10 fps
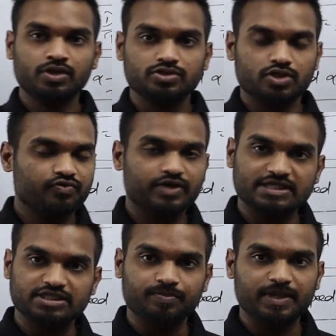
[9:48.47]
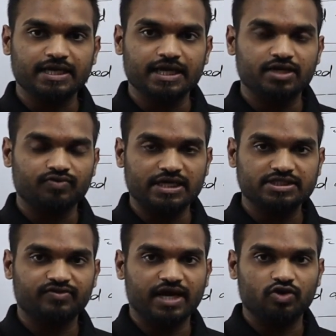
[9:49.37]
So we can simply get what
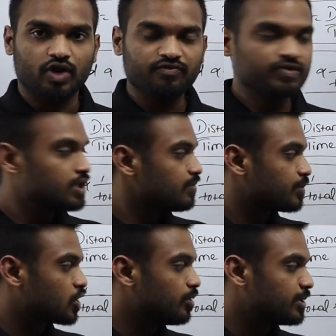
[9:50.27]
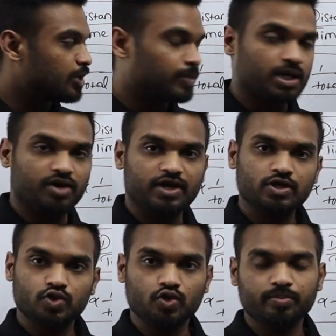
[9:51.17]
is the value of kilometer per
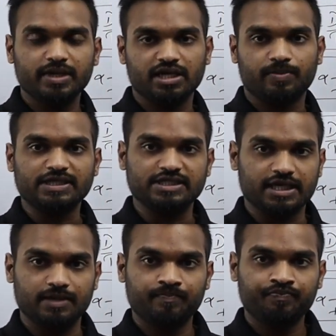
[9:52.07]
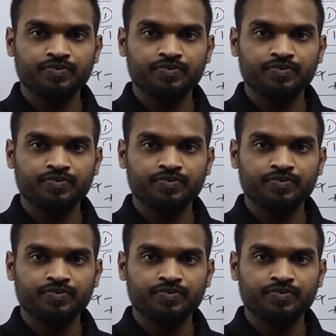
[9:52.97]
hour to meter per second.